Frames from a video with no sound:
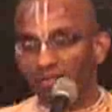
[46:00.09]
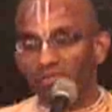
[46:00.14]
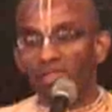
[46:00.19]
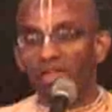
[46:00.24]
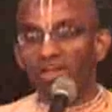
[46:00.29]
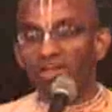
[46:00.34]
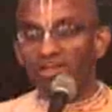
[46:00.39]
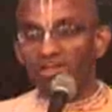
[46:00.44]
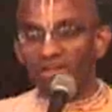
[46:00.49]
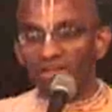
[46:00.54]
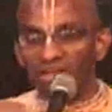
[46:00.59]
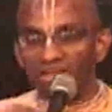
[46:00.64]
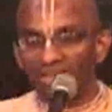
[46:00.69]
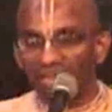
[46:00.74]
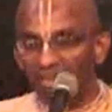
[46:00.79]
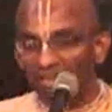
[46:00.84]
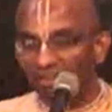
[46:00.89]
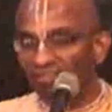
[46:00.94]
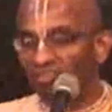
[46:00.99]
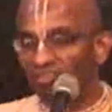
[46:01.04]
The internal
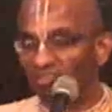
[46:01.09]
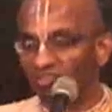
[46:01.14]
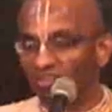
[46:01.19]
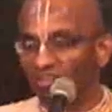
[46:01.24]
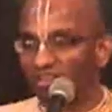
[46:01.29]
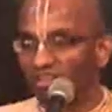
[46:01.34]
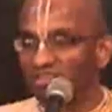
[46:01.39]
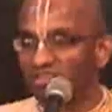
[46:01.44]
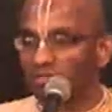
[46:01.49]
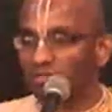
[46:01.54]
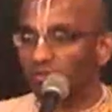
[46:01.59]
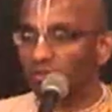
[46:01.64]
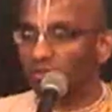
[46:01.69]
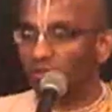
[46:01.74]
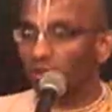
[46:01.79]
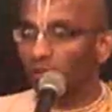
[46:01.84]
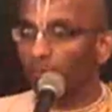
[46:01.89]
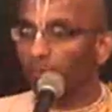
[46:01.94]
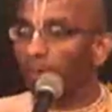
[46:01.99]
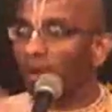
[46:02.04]
characteristic is
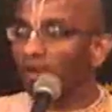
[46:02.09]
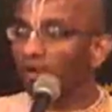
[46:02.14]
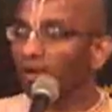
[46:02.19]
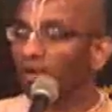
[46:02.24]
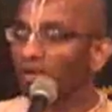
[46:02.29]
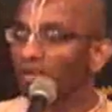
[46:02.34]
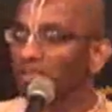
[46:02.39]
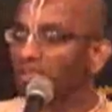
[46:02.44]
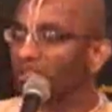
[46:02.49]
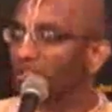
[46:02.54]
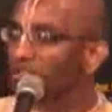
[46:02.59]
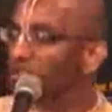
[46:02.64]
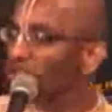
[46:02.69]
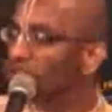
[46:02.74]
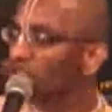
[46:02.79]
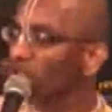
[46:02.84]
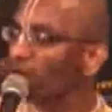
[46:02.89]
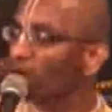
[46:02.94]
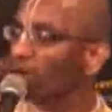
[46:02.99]
Para Isha